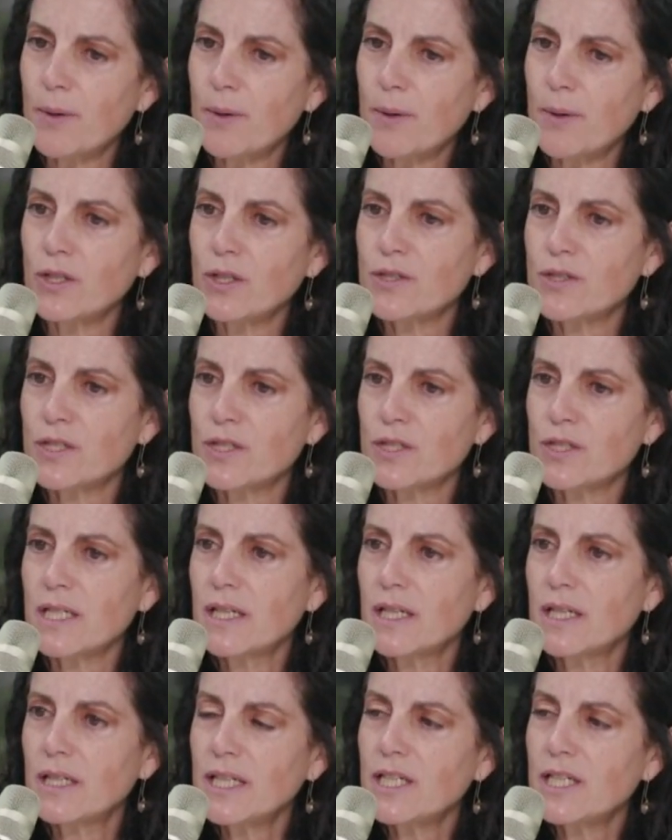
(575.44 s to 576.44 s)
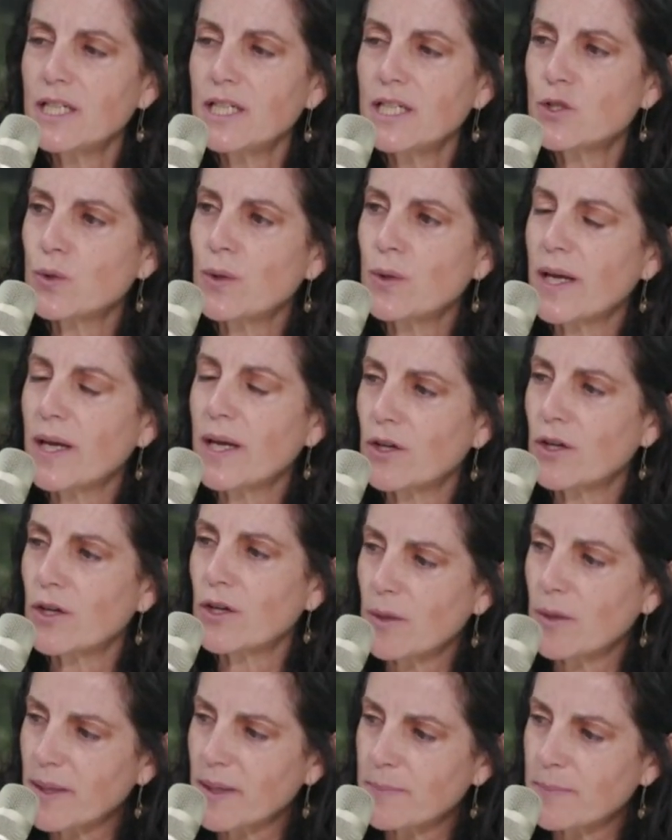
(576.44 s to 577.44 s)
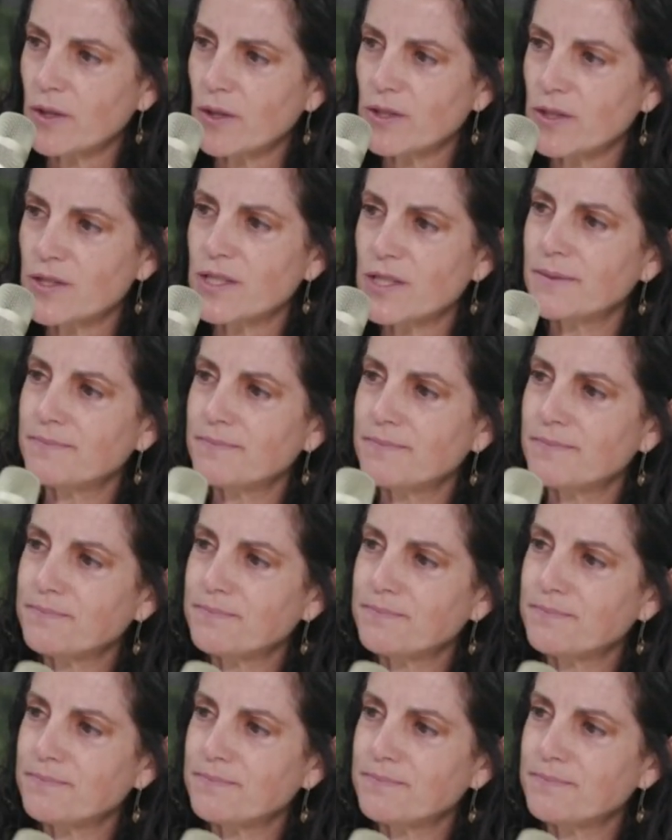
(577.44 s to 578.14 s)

policy into economic policy.